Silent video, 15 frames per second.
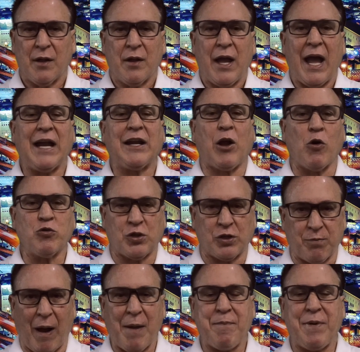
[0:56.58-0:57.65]
head coaches
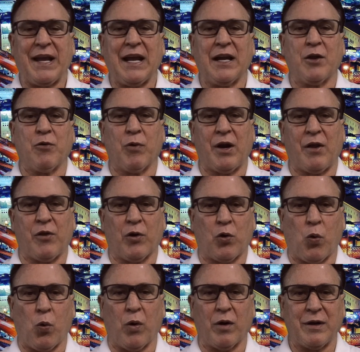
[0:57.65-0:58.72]
might be getting rid of their
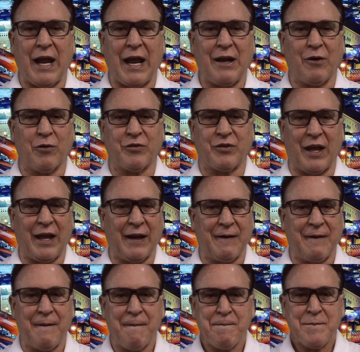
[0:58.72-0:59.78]
coordinators.
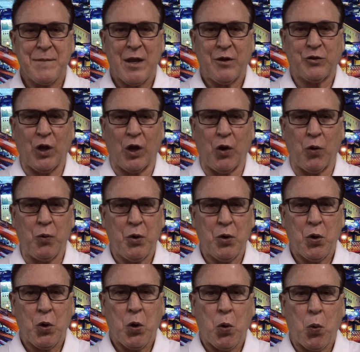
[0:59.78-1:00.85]
And so
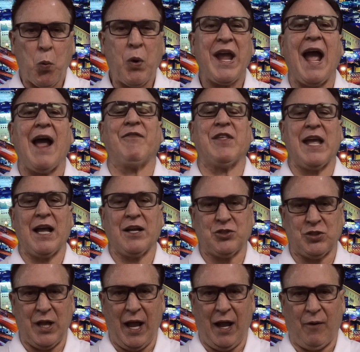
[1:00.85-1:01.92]
we have the edge
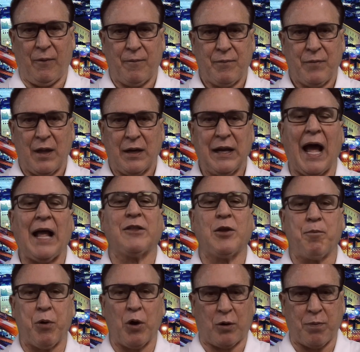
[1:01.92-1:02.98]
now. Not the
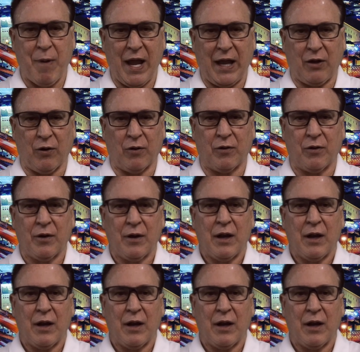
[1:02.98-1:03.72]
bookmaker,